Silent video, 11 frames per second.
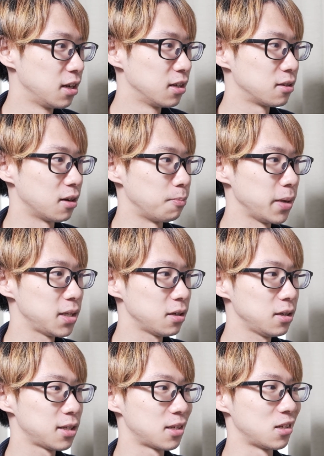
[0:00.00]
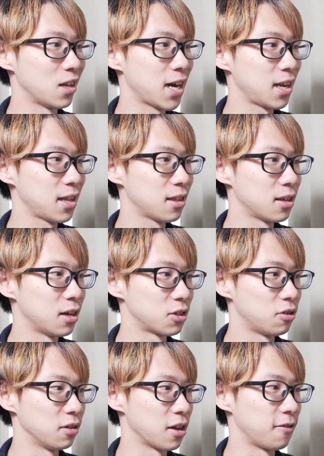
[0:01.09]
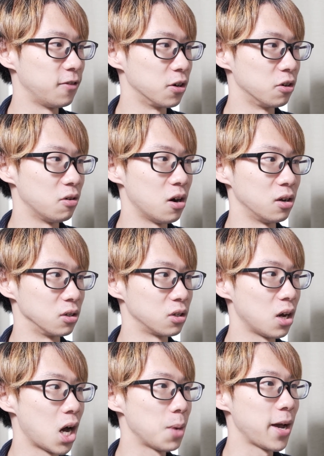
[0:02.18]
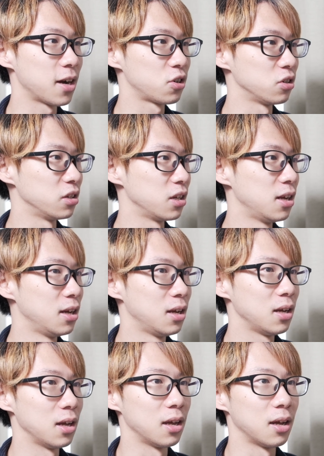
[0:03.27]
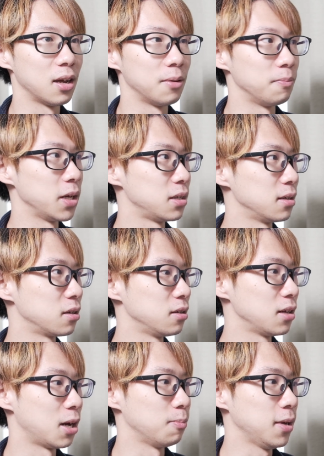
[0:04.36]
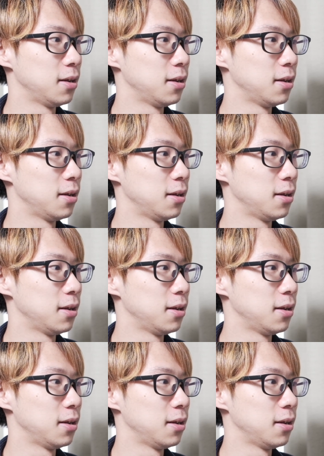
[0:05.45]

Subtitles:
so I'm basically sliding the sort of like photo on top actually, and basically I'm